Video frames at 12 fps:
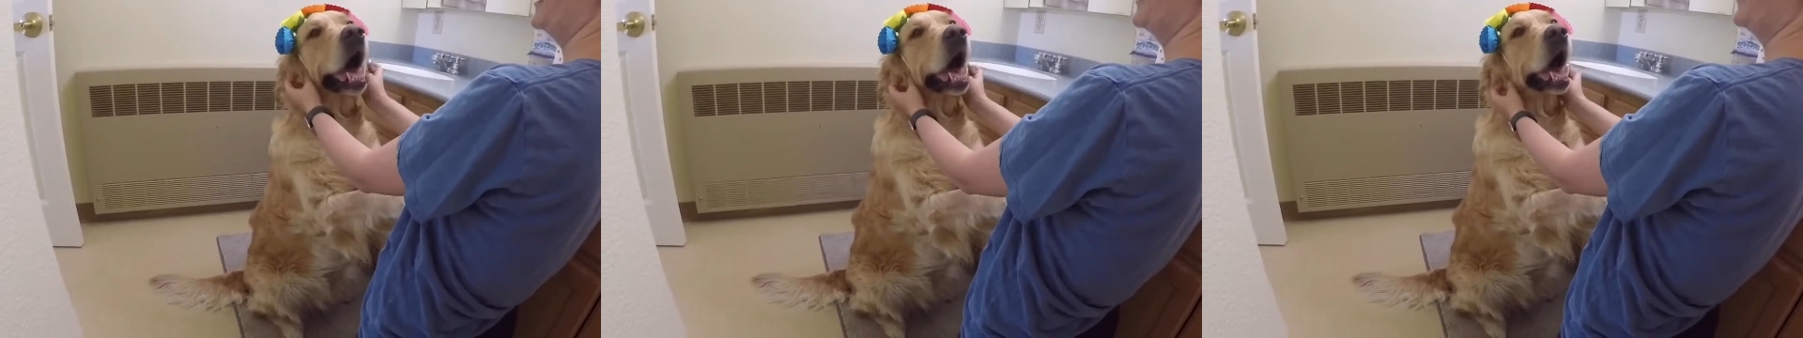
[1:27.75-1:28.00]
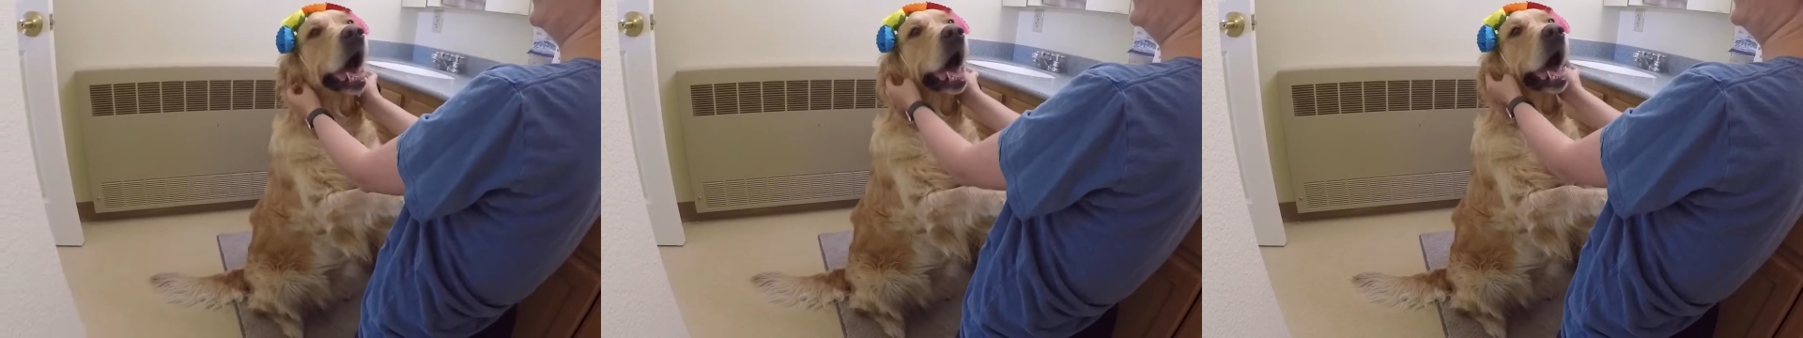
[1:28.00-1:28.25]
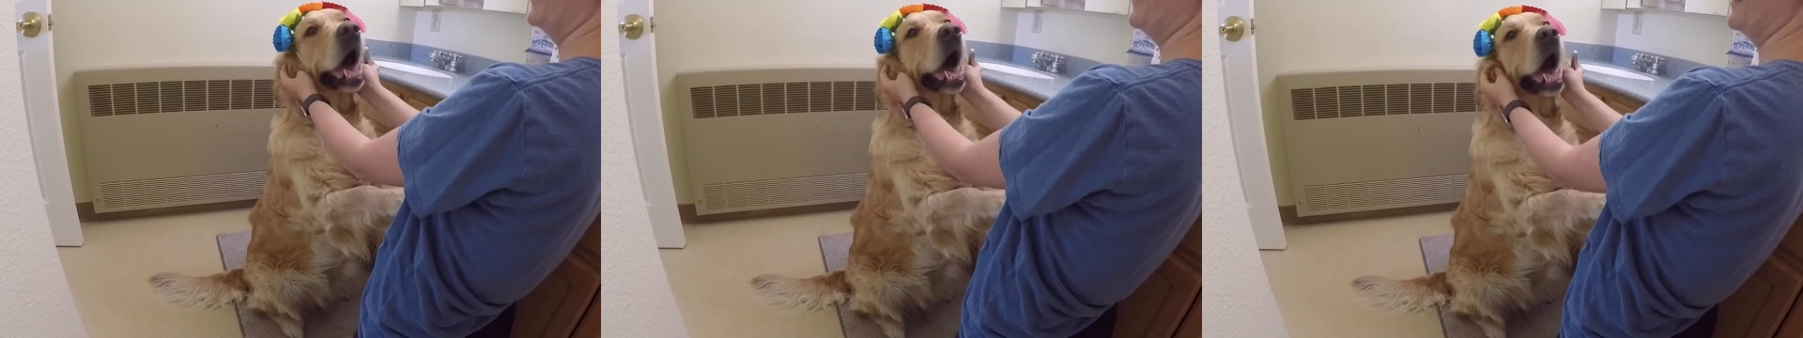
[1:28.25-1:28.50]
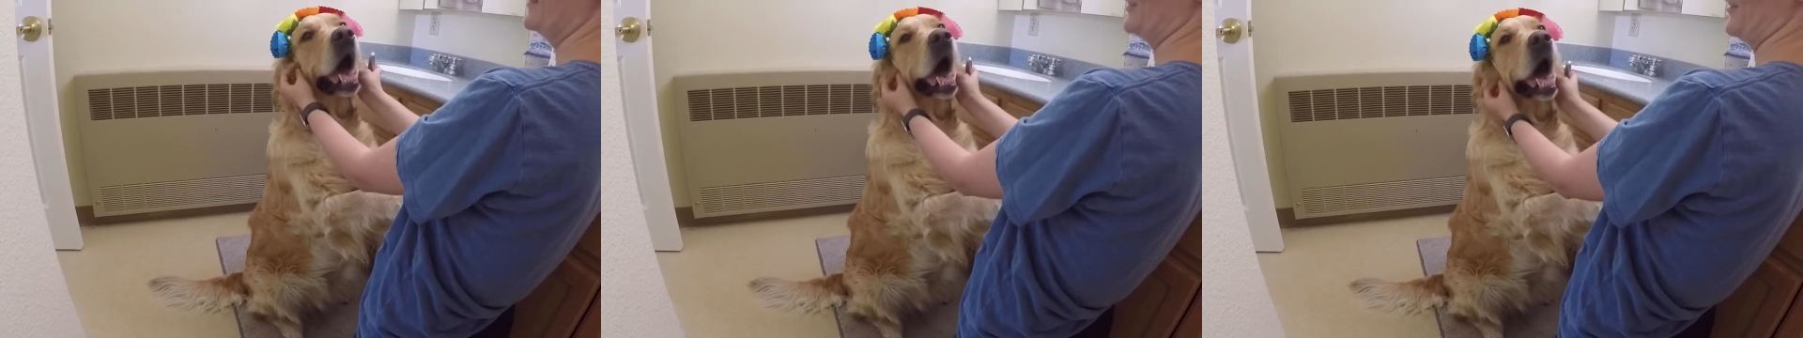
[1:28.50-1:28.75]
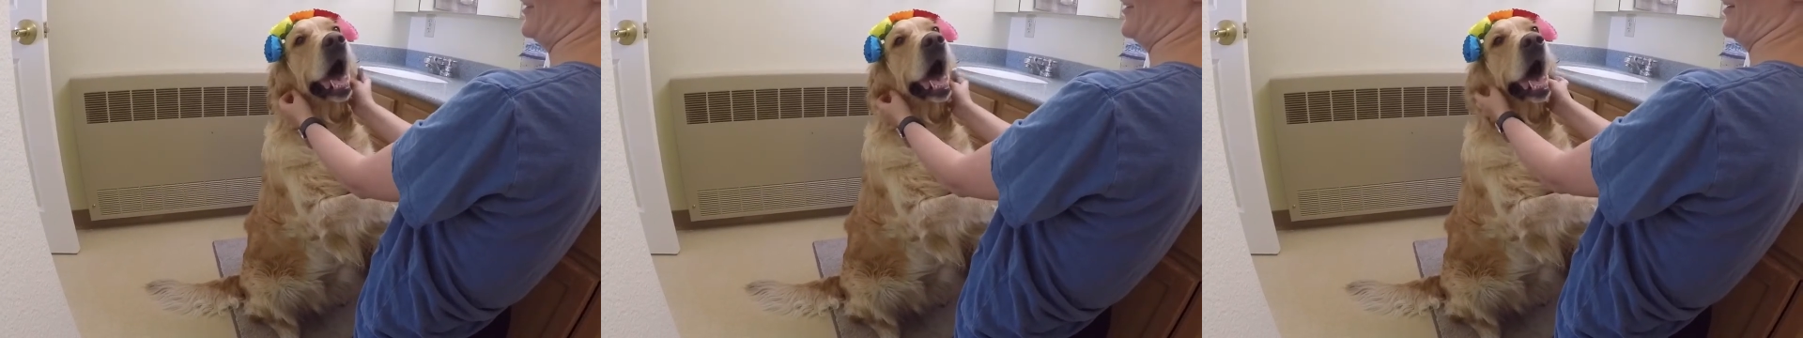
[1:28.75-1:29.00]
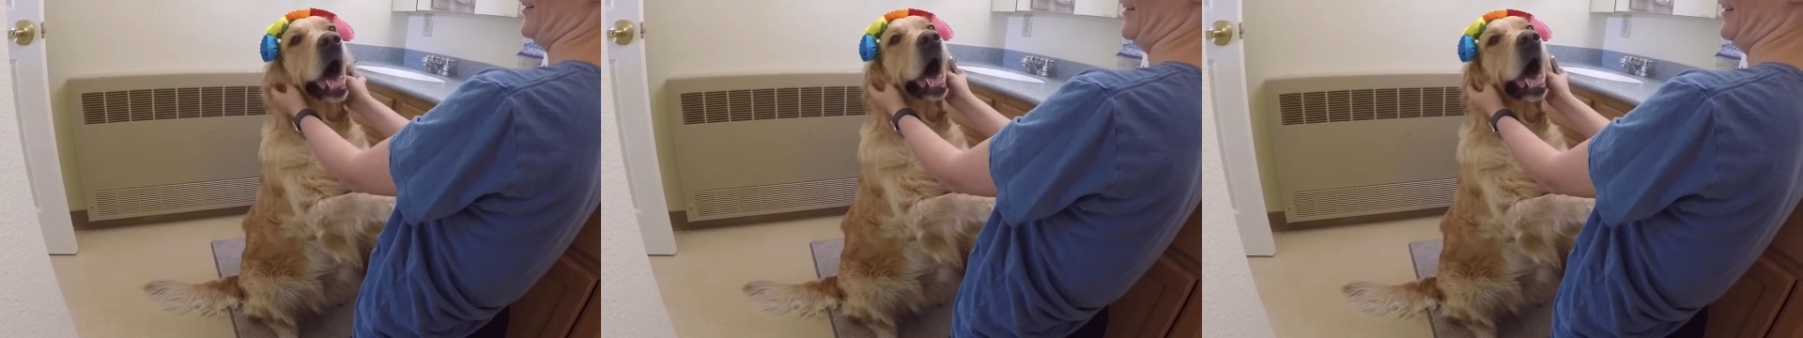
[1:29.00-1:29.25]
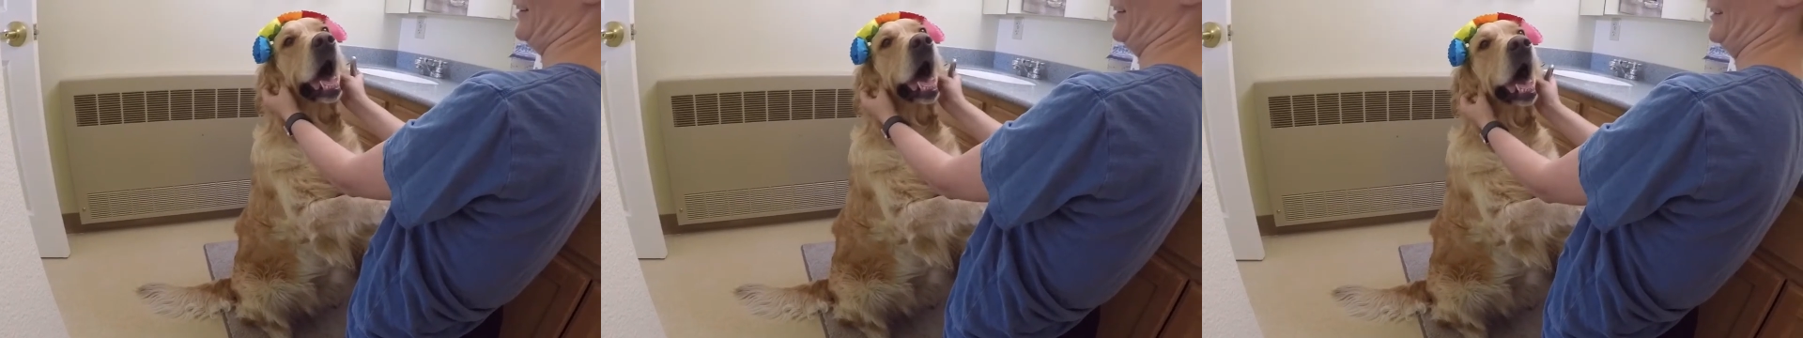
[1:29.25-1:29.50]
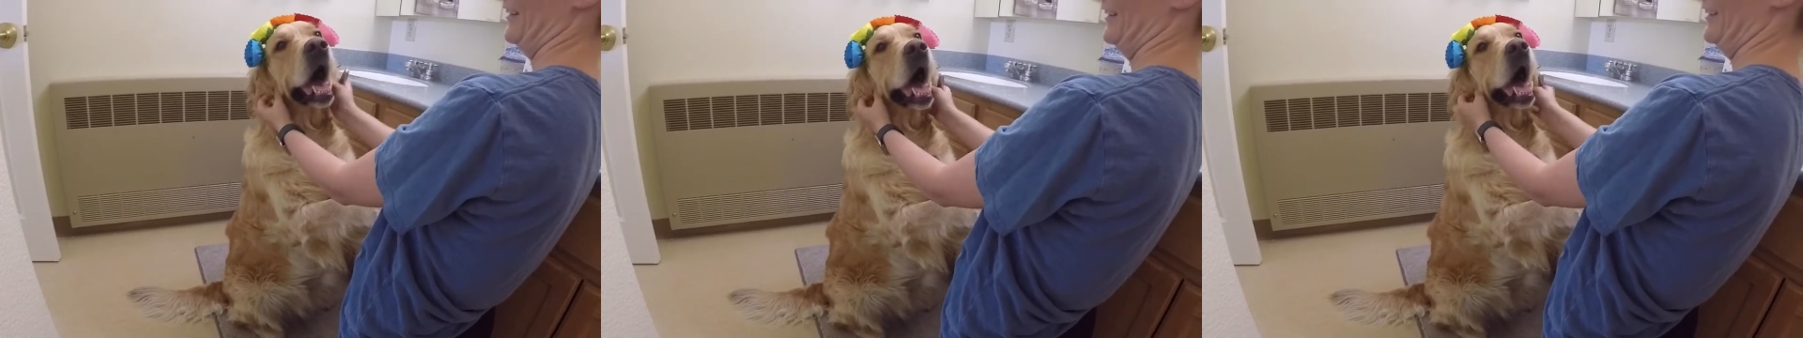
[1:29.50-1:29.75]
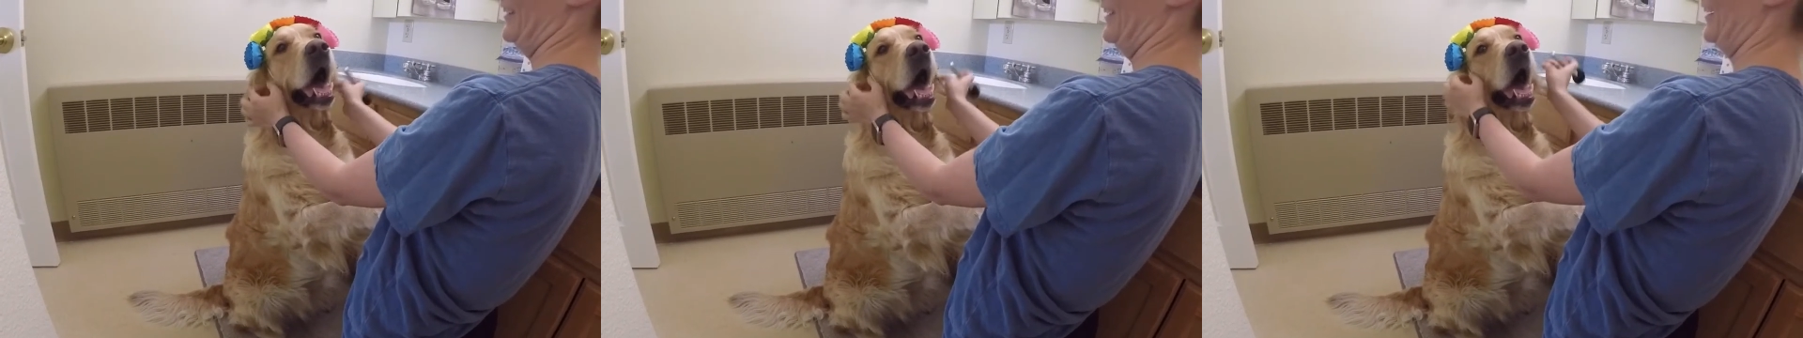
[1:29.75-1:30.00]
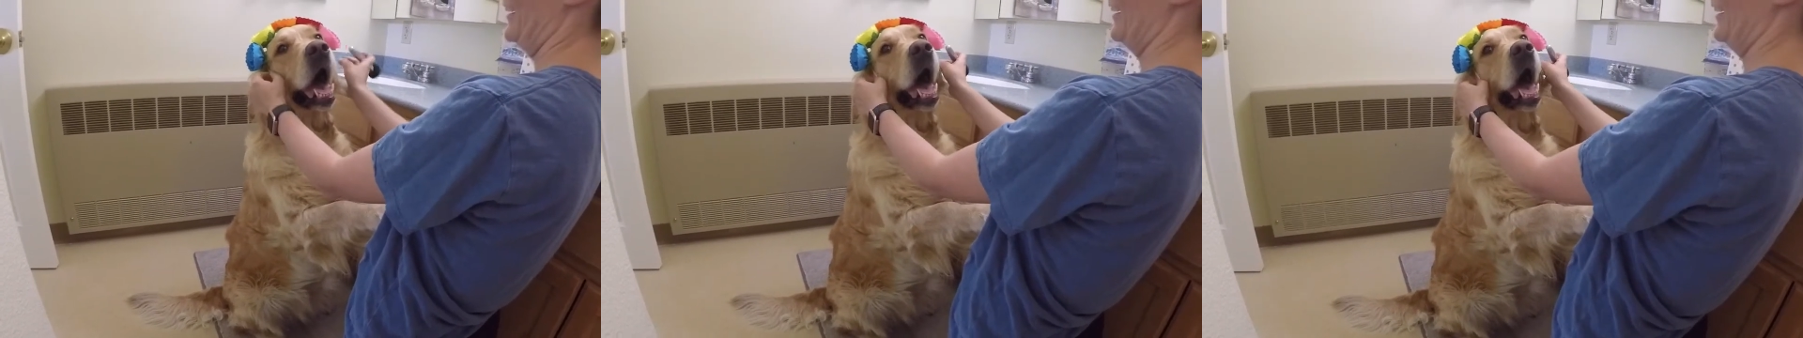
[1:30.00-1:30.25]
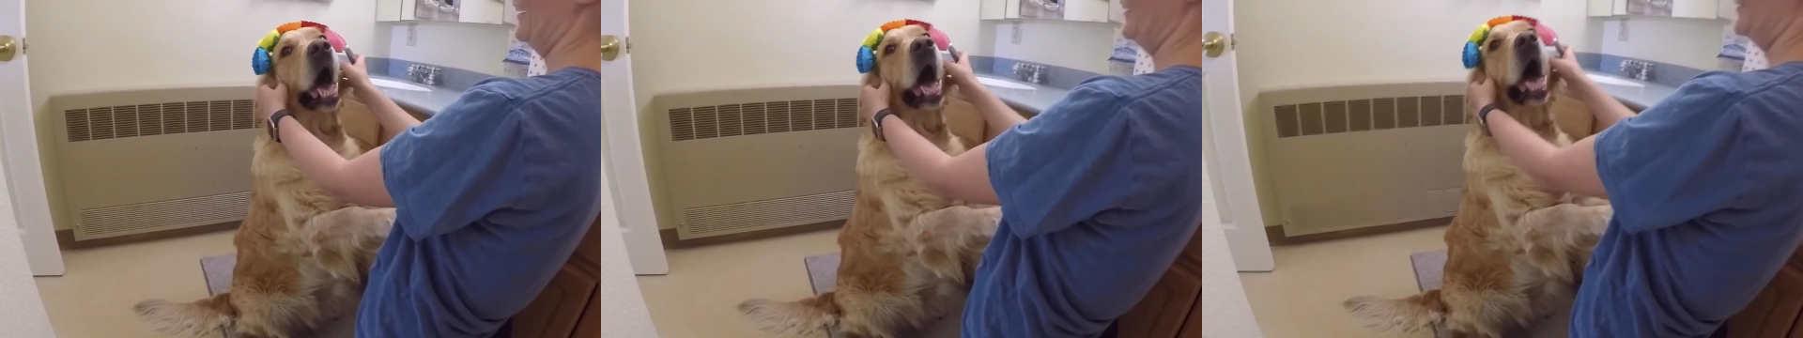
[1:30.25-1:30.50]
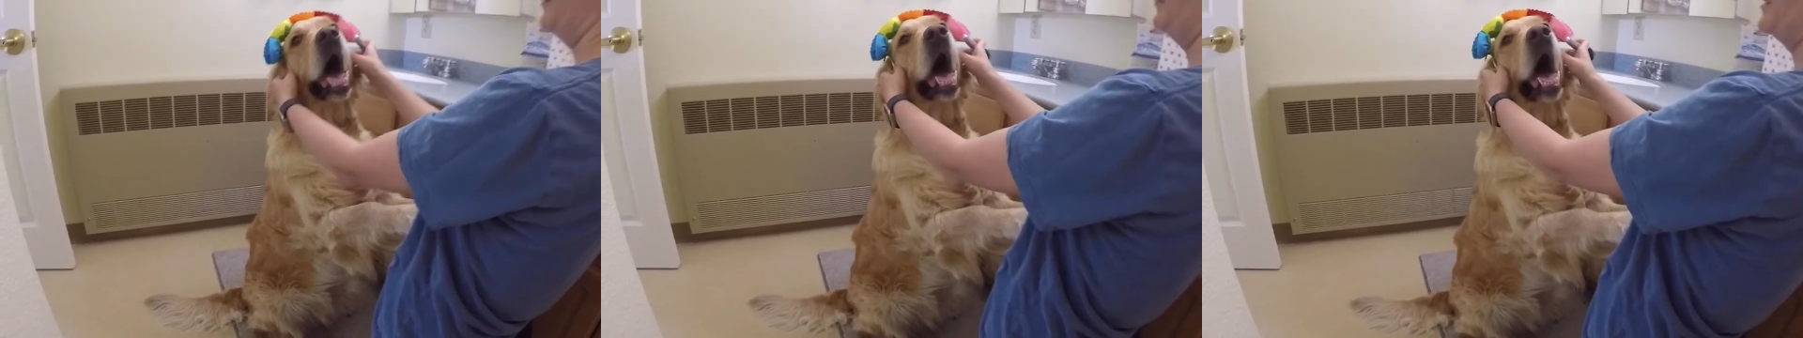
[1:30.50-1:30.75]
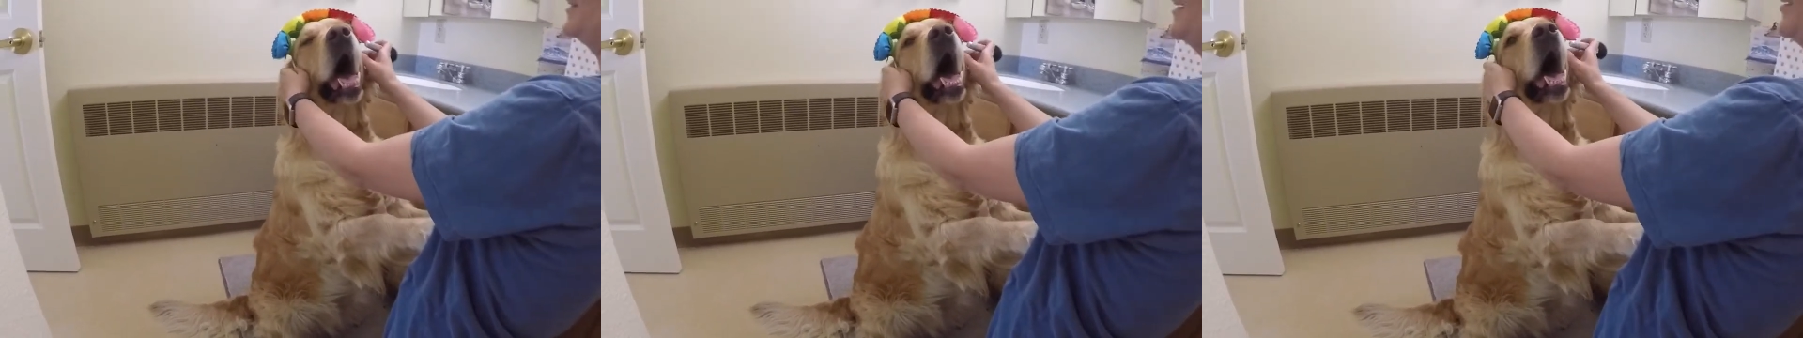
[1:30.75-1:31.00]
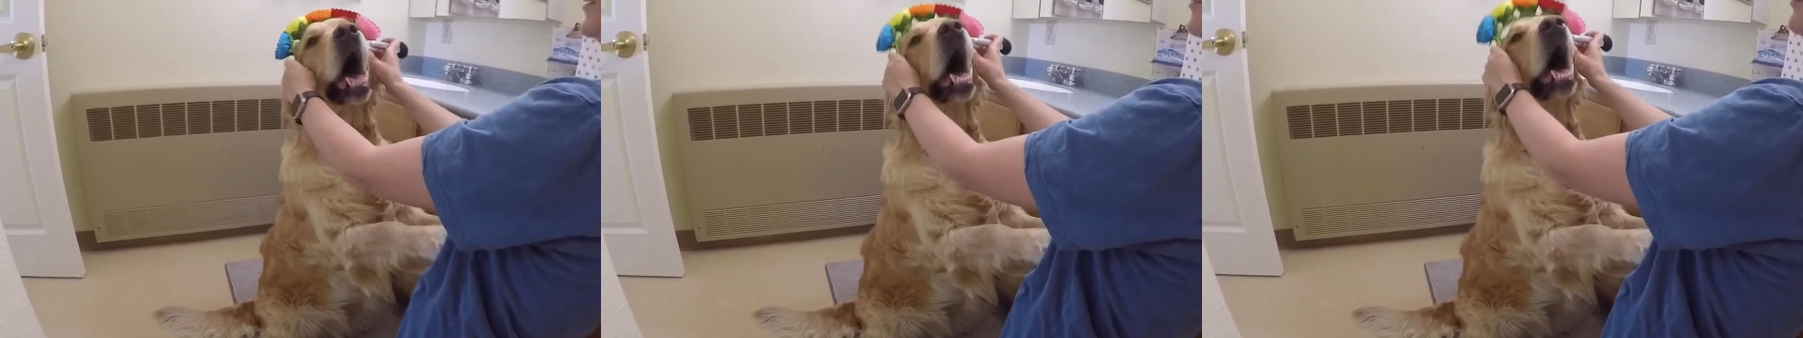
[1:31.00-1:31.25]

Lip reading: No face is visible, so there are no lips to read.